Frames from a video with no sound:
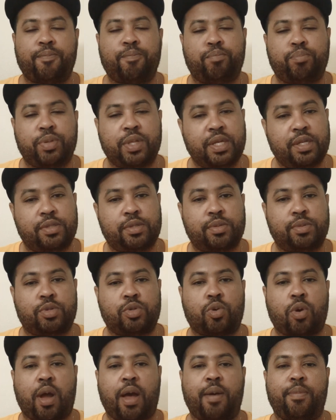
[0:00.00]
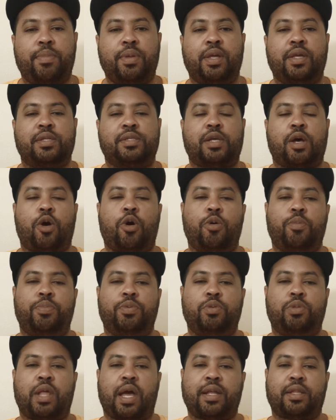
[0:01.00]
And please subscribe because I hope
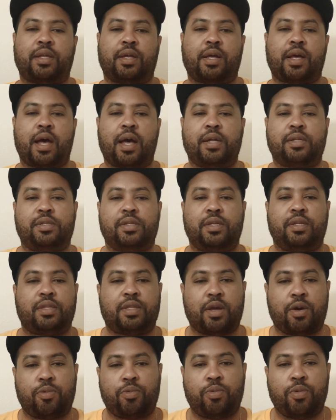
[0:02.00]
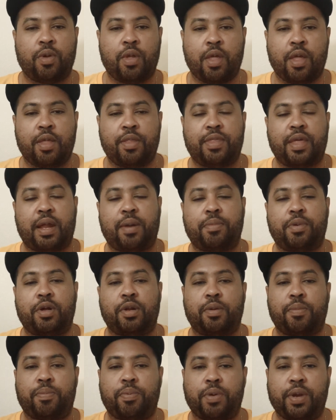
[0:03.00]
you like the content that I'm
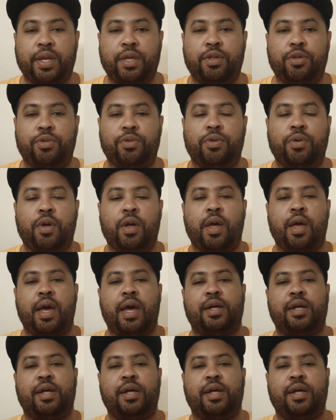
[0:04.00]
going to bring you,